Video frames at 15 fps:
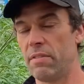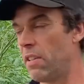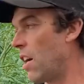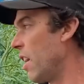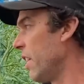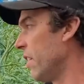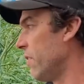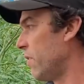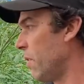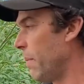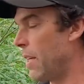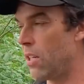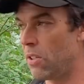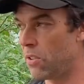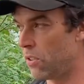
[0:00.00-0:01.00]
variety of
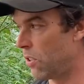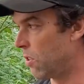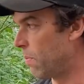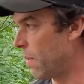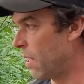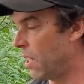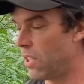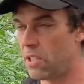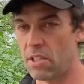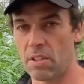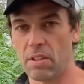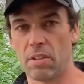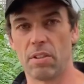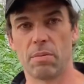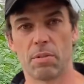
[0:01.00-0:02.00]
tomatoes and spinach
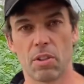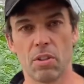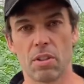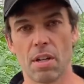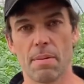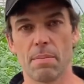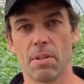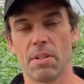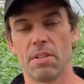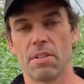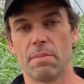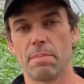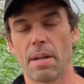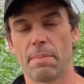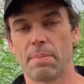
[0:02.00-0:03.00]
and cucumbers
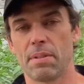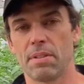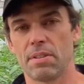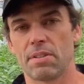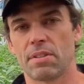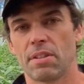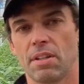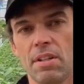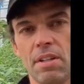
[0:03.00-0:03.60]
and peppers